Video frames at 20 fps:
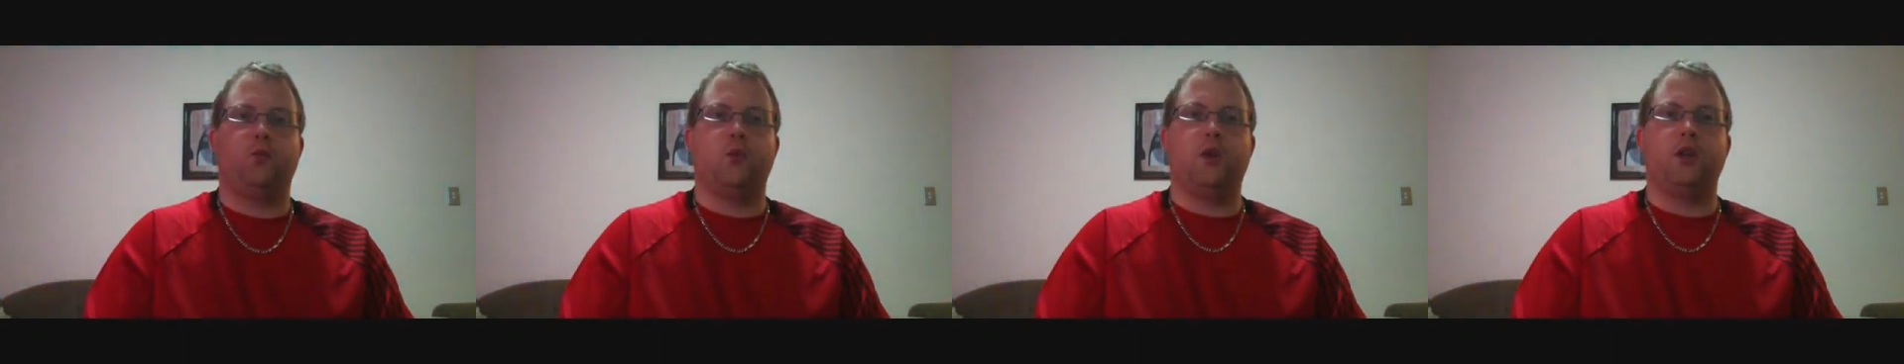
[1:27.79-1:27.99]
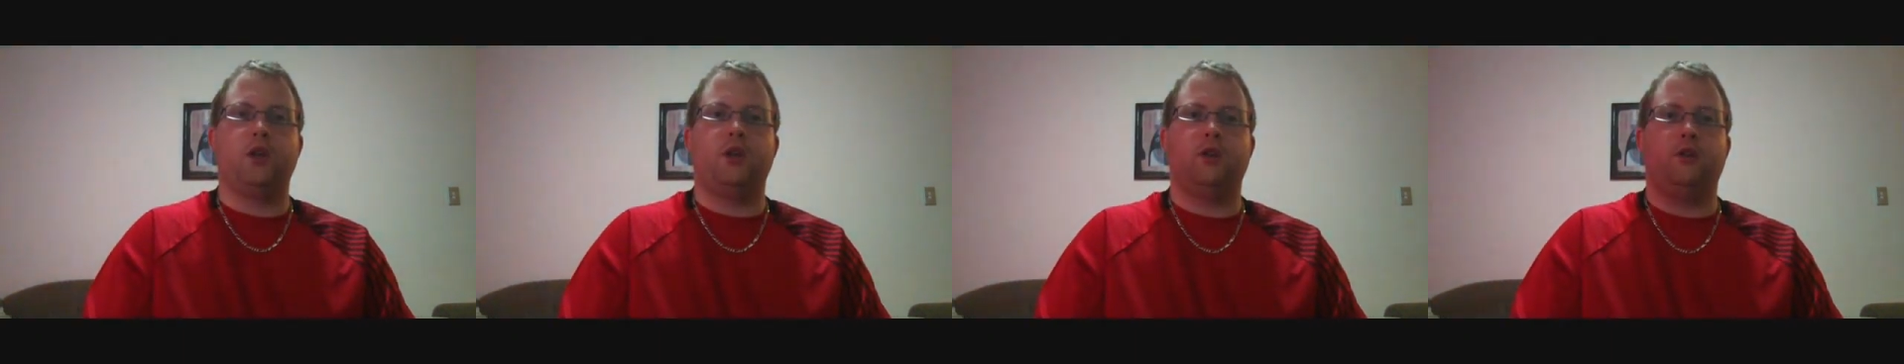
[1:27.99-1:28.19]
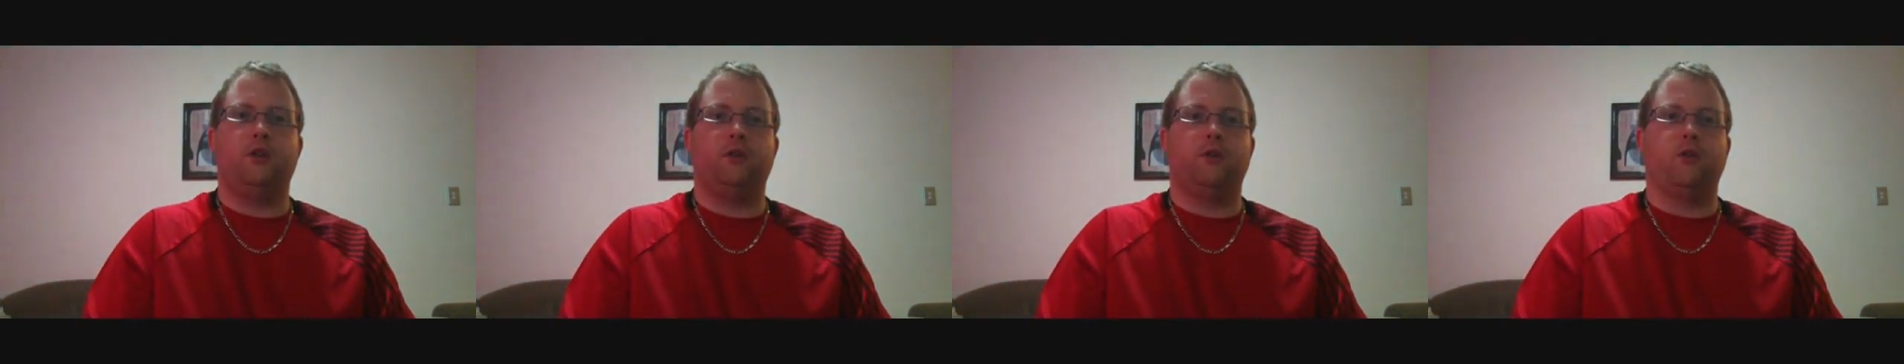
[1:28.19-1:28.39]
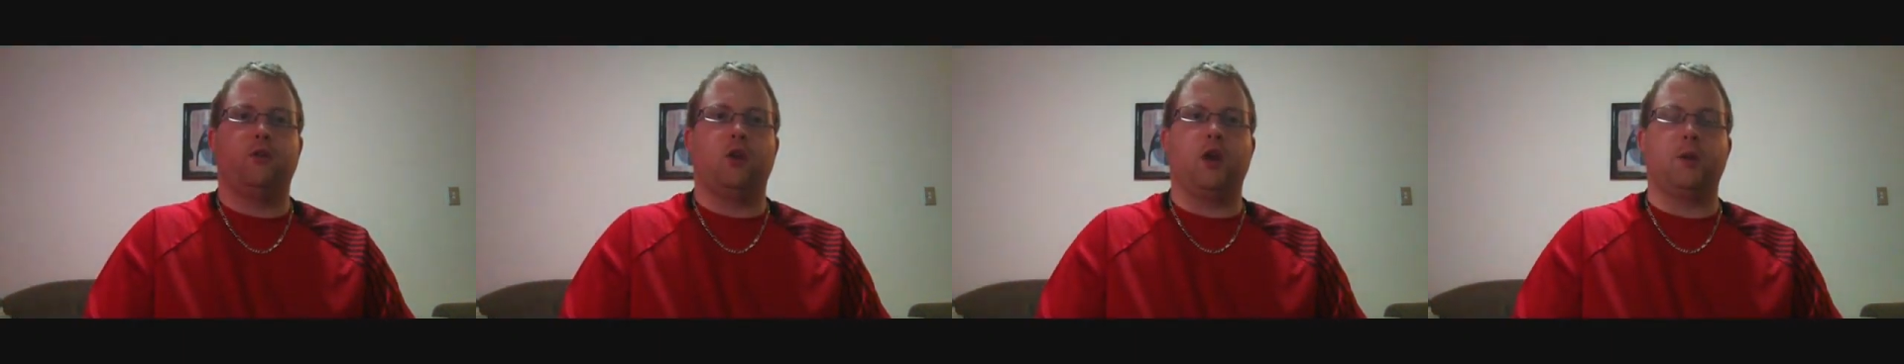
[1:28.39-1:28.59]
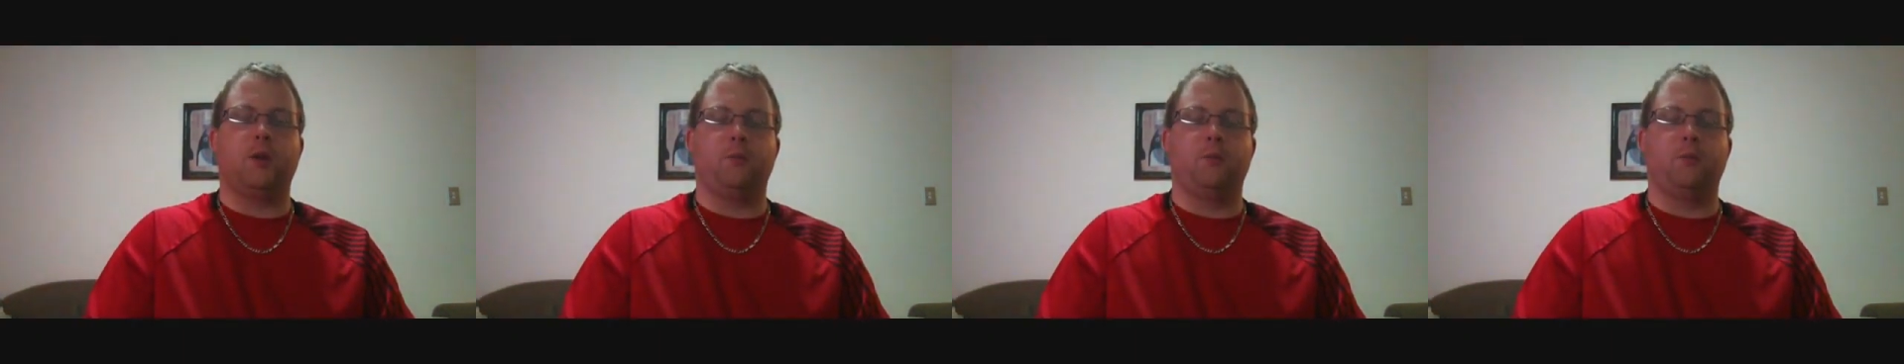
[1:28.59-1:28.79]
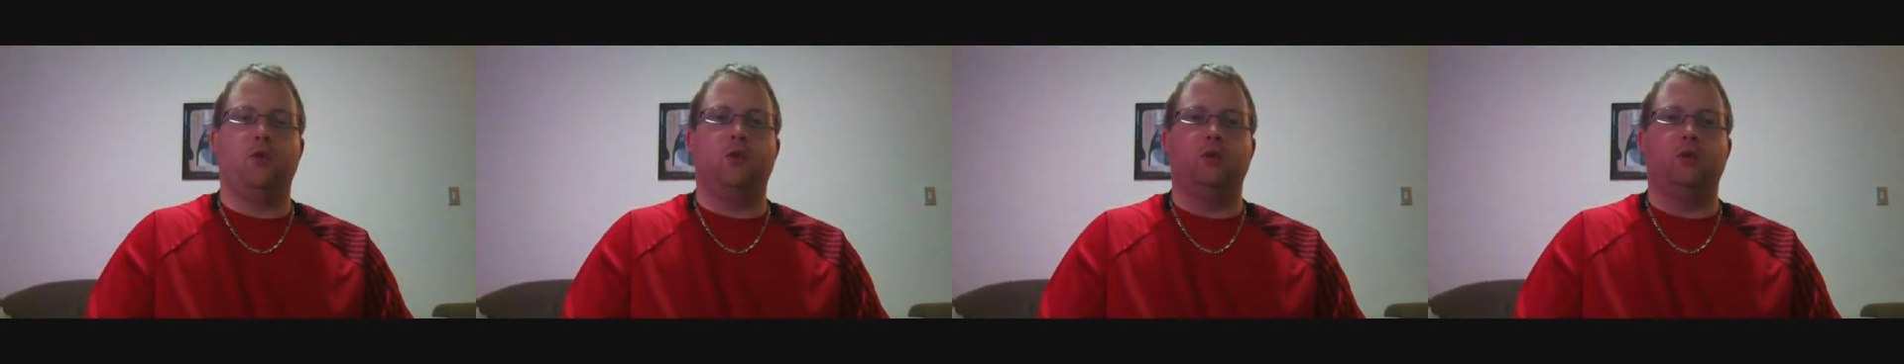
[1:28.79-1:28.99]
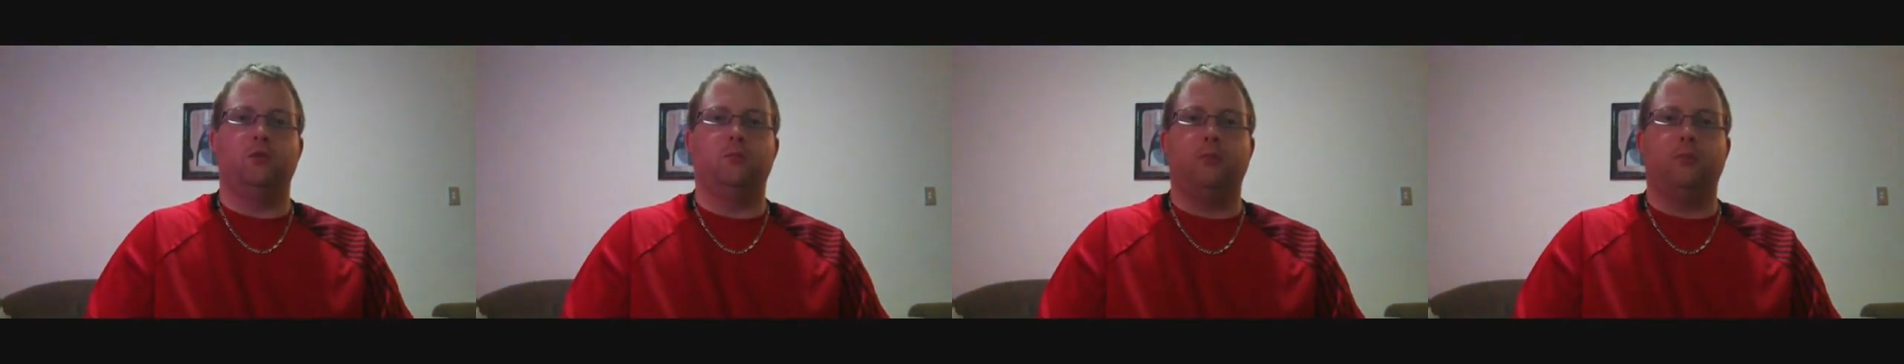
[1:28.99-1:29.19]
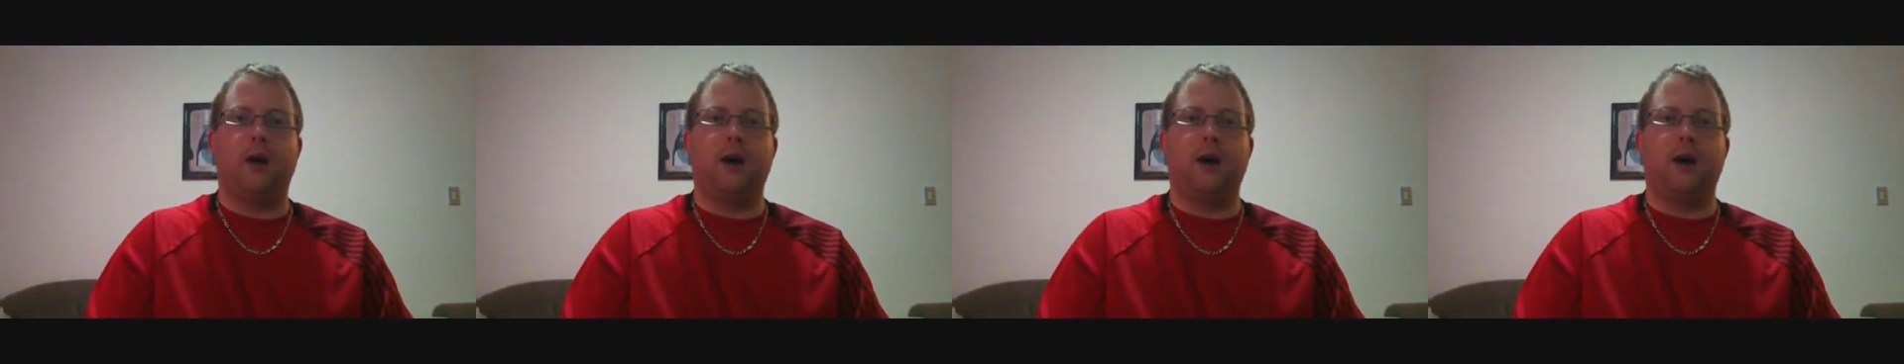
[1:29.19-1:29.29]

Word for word: what do you like more,